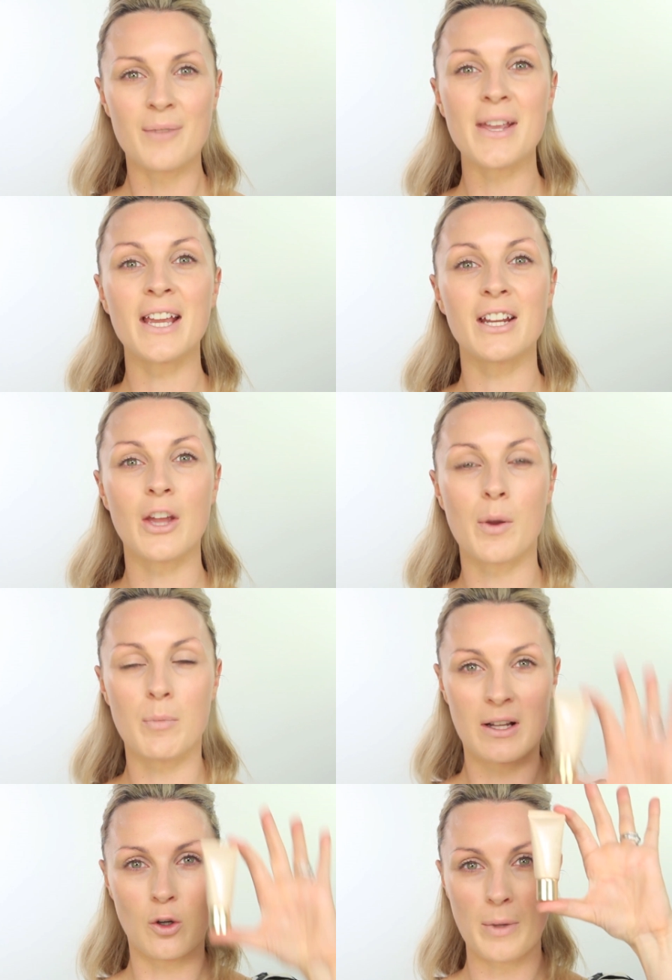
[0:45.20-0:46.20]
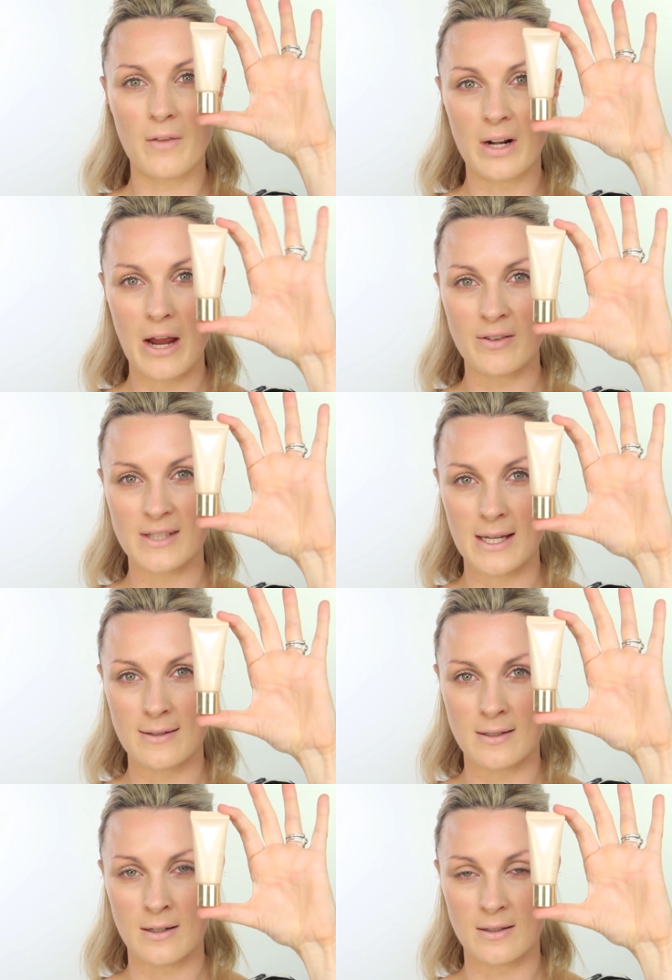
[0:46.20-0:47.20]
I'm then going to go in with a little bit of Clarins
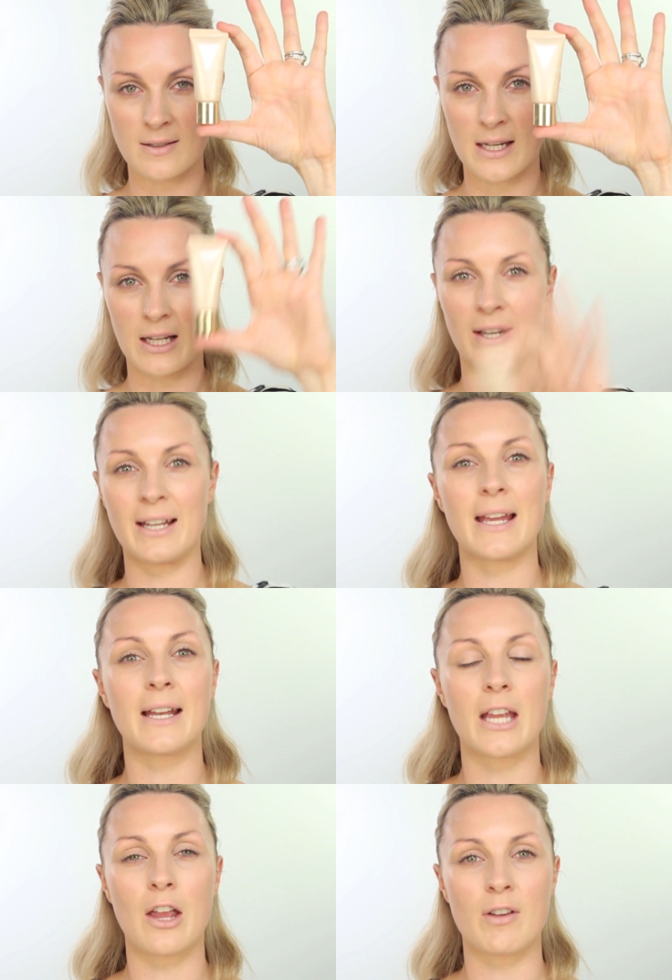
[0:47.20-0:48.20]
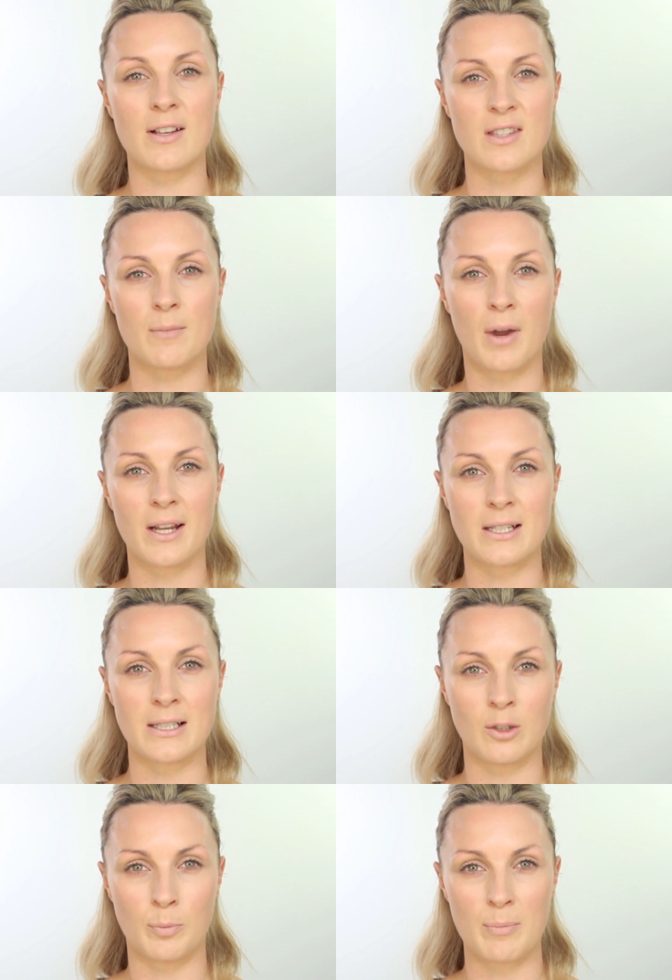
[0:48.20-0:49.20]
Instant Concealer in any areas that might need a
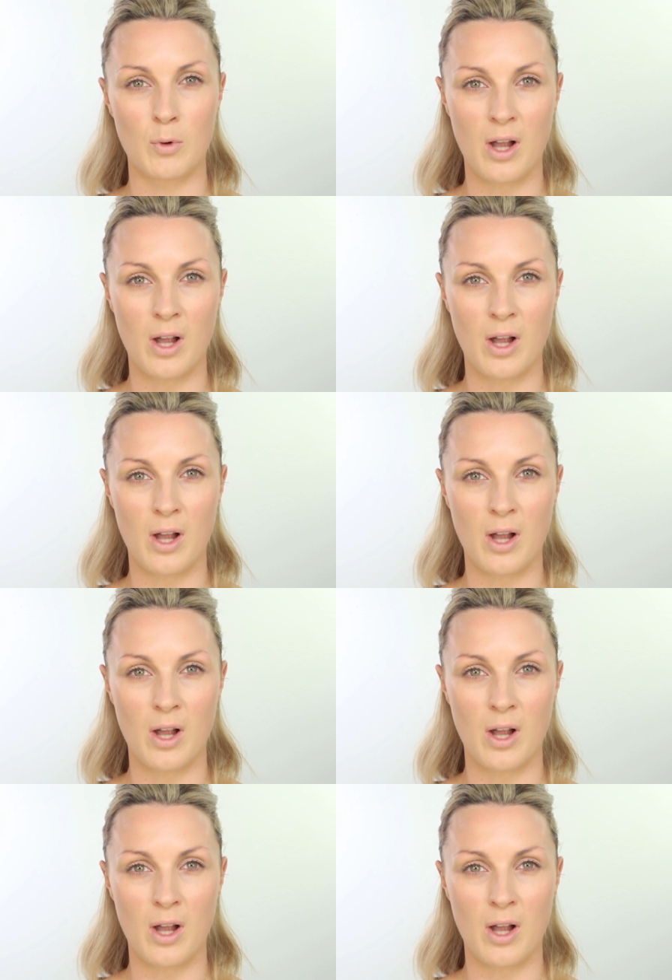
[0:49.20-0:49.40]
little bit more